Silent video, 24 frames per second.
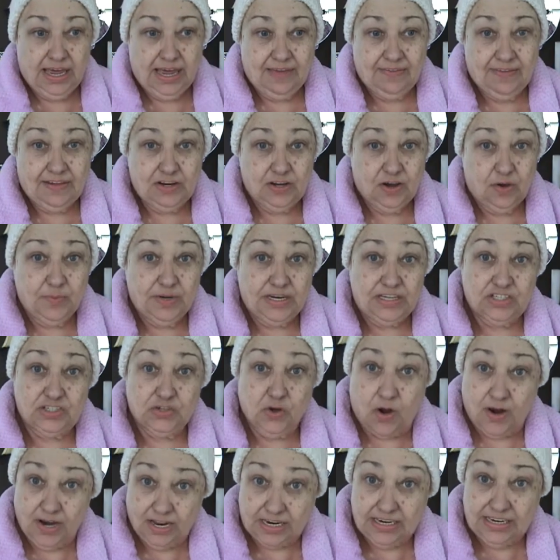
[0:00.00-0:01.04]
And they told me to
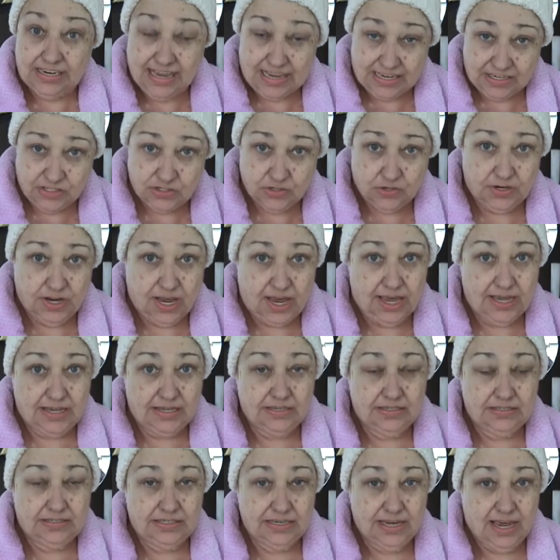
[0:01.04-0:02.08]
start it
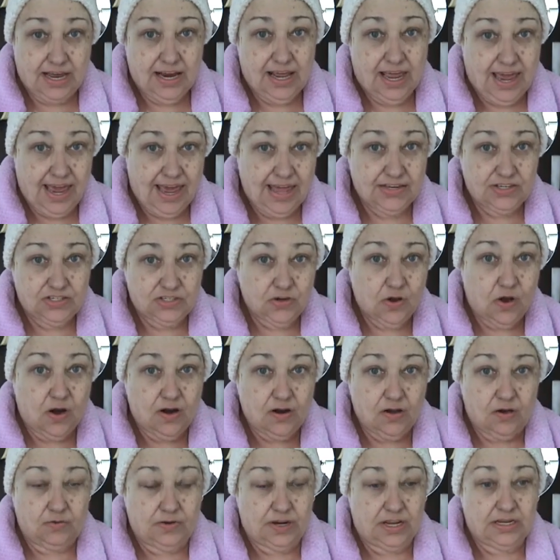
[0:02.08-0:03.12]
yesterday to get a head
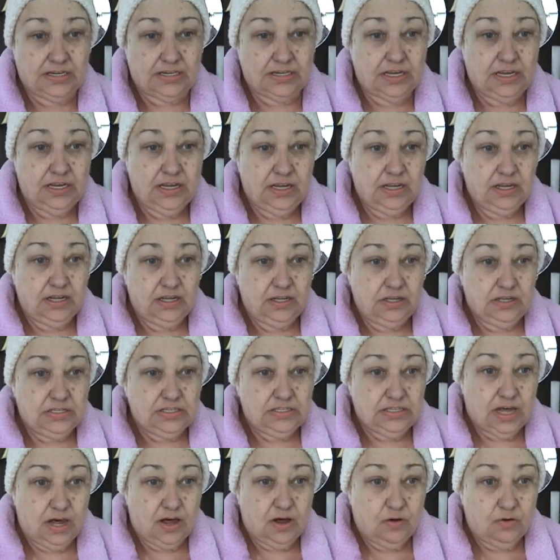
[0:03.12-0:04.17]
start on it.
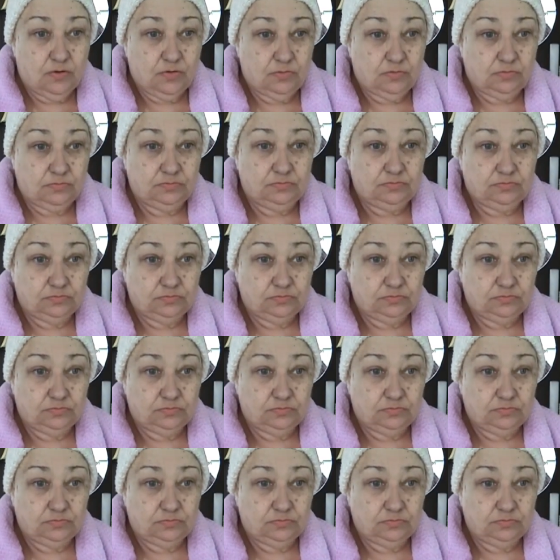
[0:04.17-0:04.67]
So